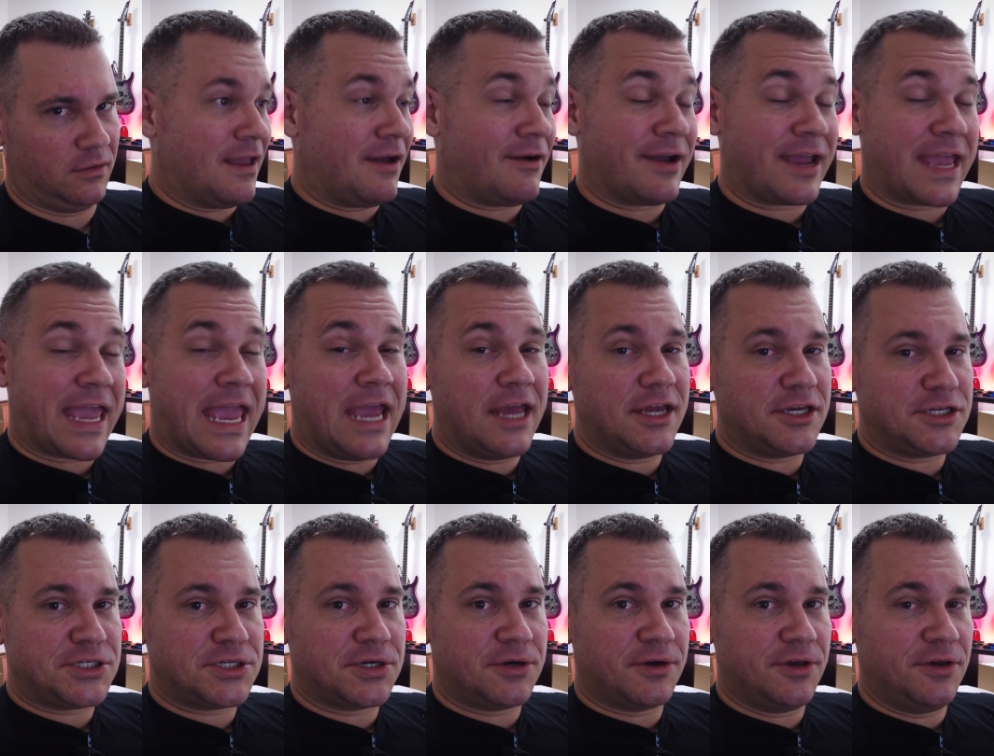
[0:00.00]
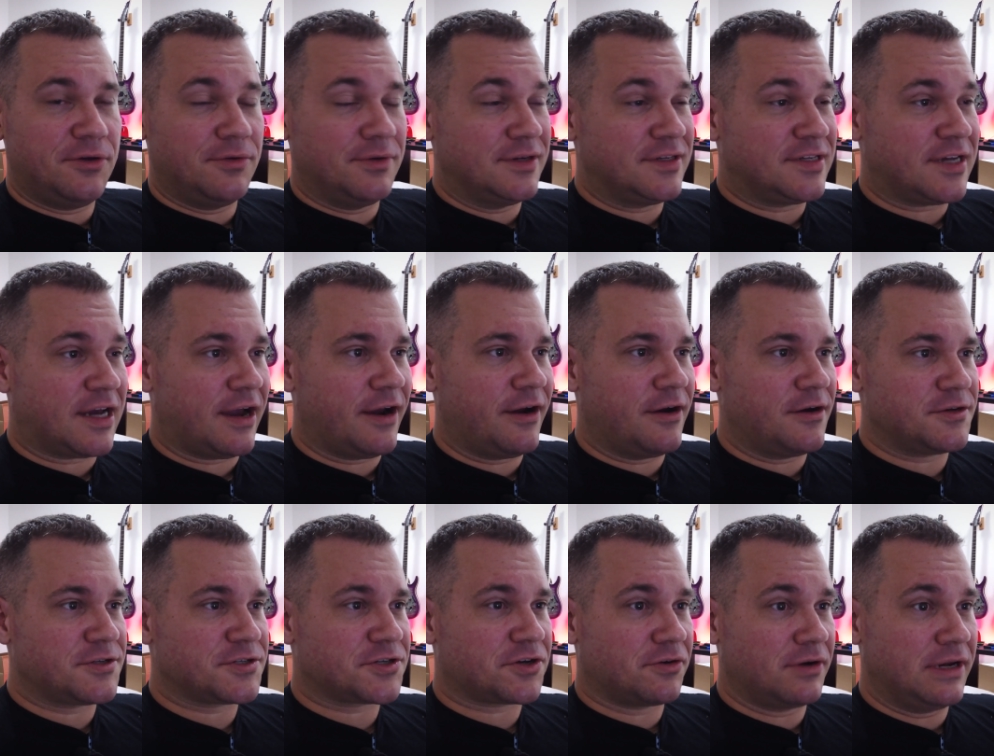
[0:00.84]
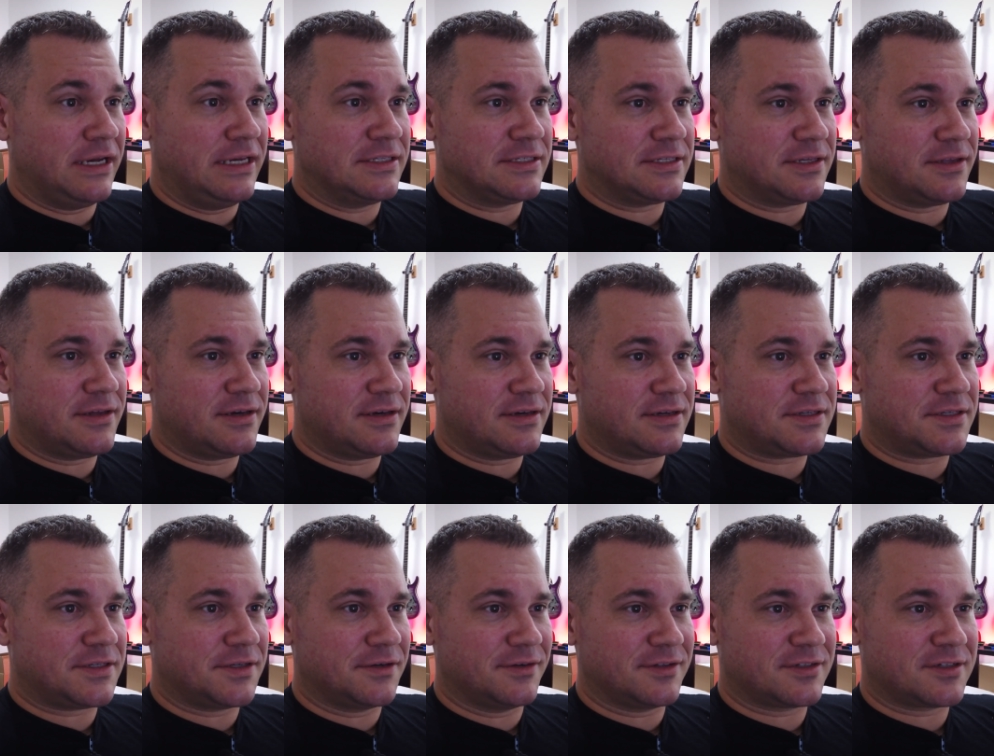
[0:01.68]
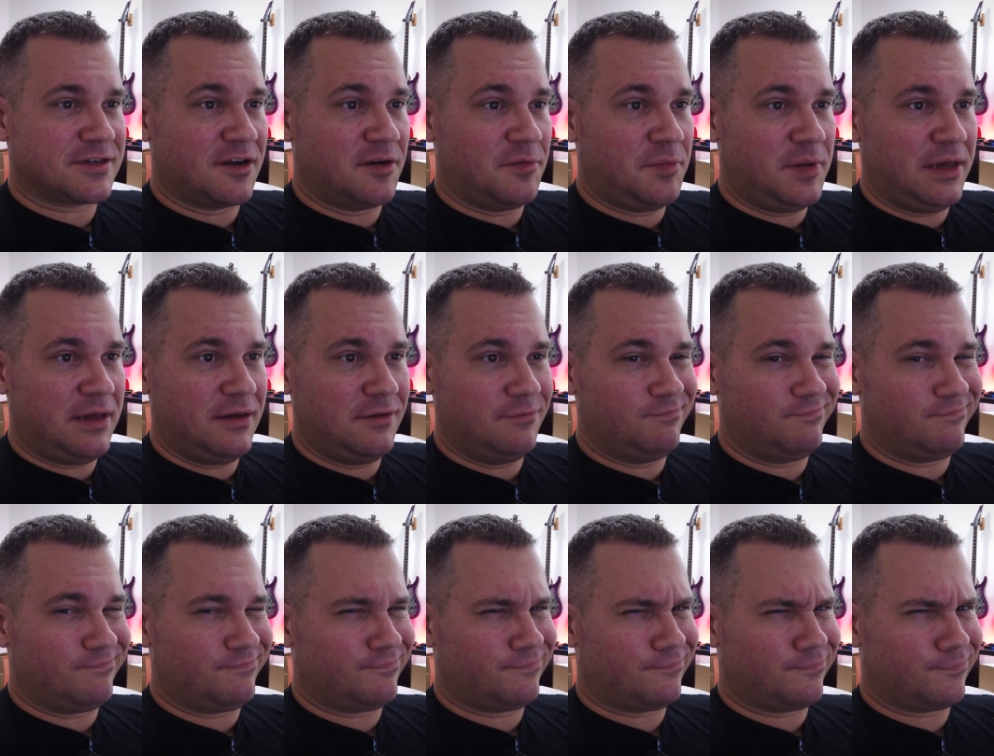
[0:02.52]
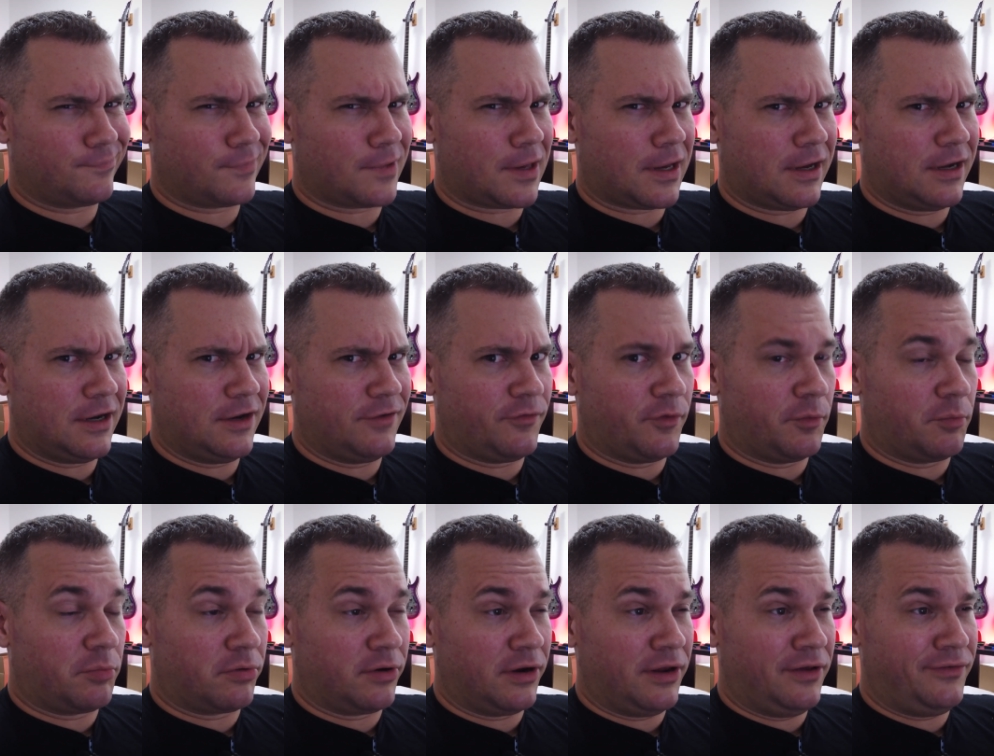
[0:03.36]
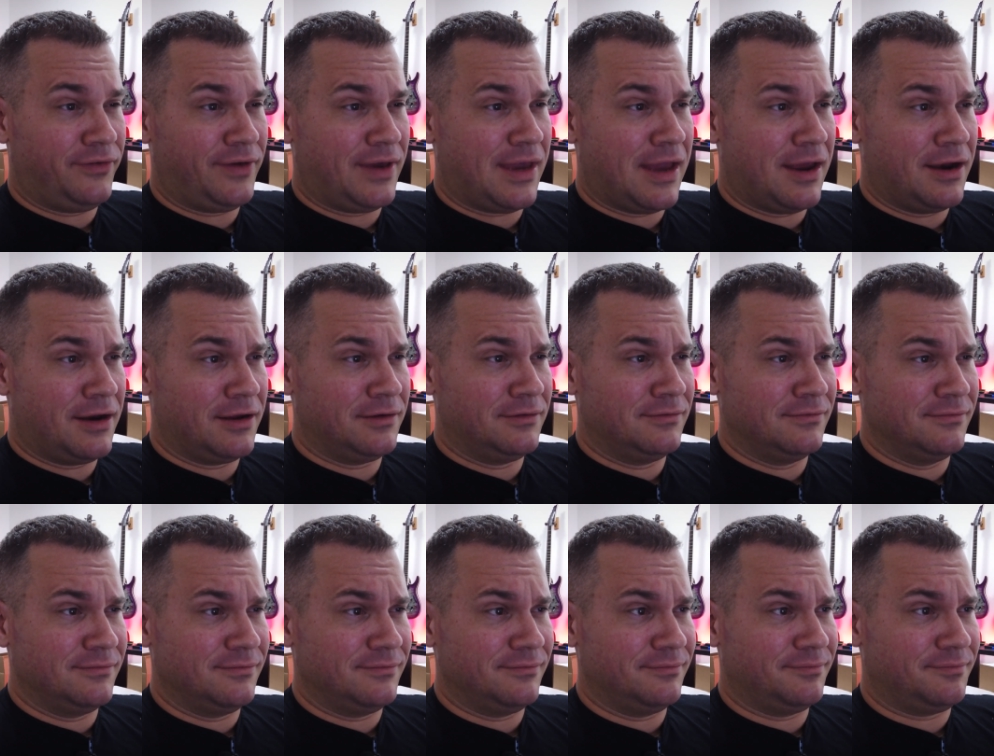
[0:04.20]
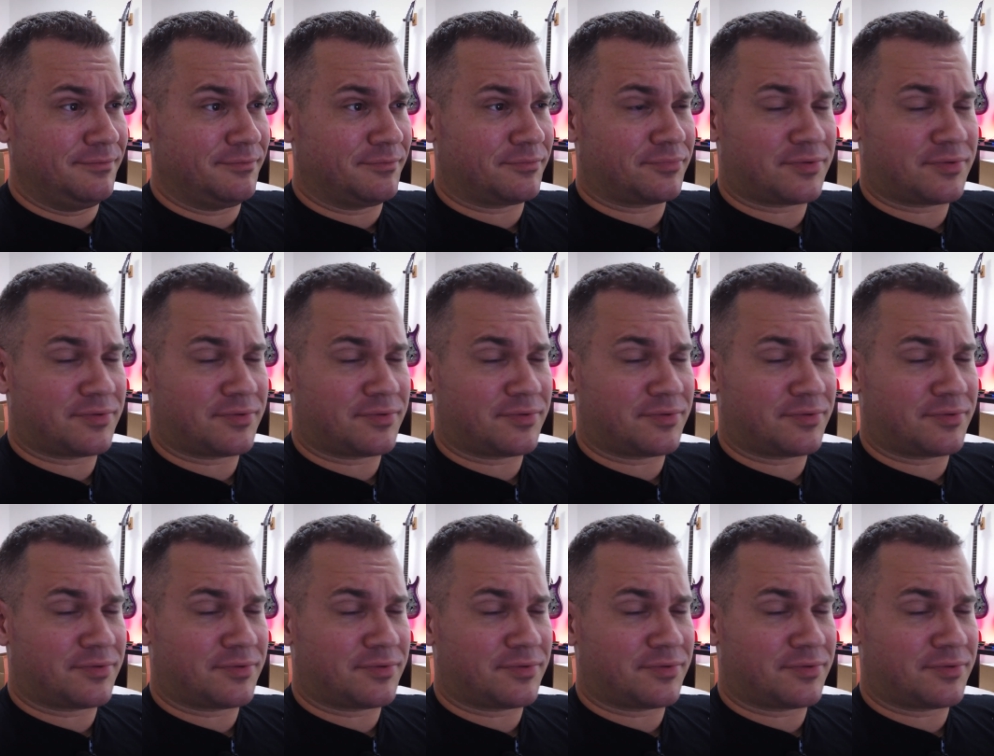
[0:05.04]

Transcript: Now I can't show you entire screens of this, so it's gonna be kind of abbreviated and